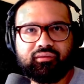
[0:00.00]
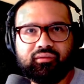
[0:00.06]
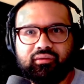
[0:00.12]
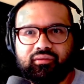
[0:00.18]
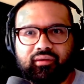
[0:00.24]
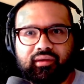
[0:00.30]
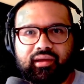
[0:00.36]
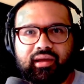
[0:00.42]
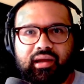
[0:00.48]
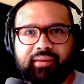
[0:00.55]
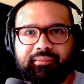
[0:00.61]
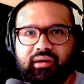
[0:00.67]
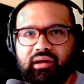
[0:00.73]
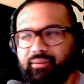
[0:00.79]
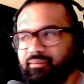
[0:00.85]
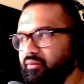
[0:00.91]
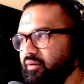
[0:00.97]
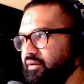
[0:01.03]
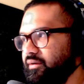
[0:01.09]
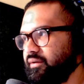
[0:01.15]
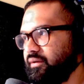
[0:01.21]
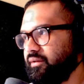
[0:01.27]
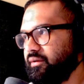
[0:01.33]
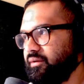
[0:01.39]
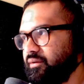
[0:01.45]
soon as I can, I'm going to upgrade
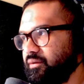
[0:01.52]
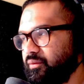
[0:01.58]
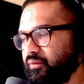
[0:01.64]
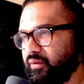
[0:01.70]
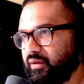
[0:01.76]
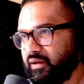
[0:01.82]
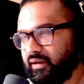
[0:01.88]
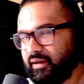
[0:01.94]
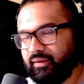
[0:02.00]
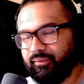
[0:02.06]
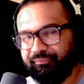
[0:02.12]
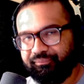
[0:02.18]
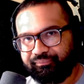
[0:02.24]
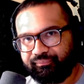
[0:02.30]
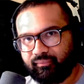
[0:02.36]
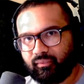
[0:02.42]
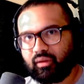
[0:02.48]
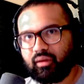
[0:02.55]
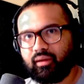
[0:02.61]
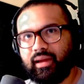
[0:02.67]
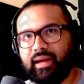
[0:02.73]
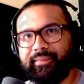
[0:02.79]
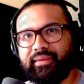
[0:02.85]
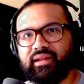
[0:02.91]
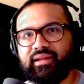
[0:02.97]
to the new
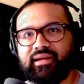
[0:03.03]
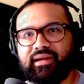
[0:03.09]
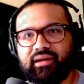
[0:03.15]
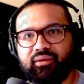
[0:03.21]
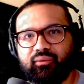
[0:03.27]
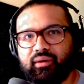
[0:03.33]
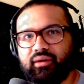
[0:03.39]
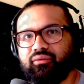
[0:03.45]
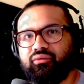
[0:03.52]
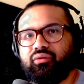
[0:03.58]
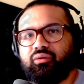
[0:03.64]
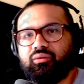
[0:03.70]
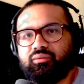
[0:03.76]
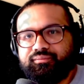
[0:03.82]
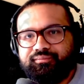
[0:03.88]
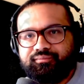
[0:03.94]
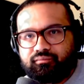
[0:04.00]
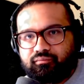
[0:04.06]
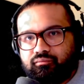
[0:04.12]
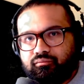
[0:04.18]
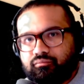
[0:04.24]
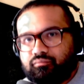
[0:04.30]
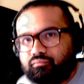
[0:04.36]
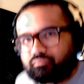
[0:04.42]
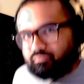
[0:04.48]
amulet anyway. So
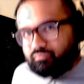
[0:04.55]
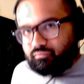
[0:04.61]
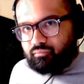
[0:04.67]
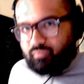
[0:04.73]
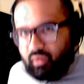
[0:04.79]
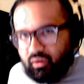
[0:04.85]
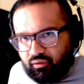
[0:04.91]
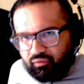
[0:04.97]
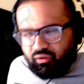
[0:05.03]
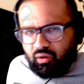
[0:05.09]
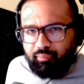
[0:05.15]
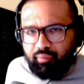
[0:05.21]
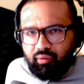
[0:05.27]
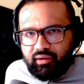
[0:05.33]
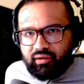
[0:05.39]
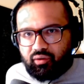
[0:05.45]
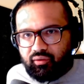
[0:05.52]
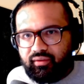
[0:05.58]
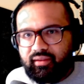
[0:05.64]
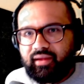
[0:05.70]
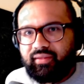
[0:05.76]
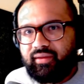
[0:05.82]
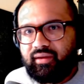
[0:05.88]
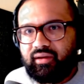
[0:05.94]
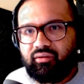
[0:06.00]
there's no point in holding
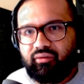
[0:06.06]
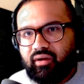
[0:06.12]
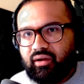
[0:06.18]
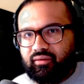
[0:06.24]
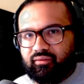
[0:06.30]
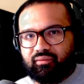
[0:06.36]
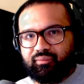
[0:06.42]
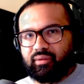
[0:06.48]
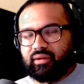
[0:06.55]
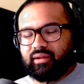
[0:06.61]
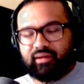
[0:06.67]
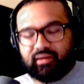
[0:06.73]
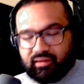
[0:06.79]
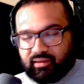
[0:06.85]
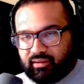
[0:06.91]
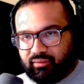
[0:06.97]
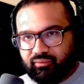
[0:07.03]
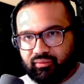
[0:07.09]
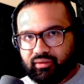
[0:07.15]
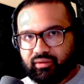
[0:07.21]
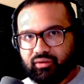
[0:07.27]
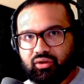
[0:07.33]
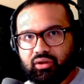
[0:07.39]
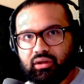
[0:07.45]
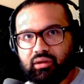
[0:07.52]
that thing around. It's probably gonna get
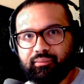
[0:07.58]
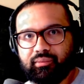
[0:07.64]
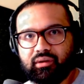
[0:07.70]
really cheap,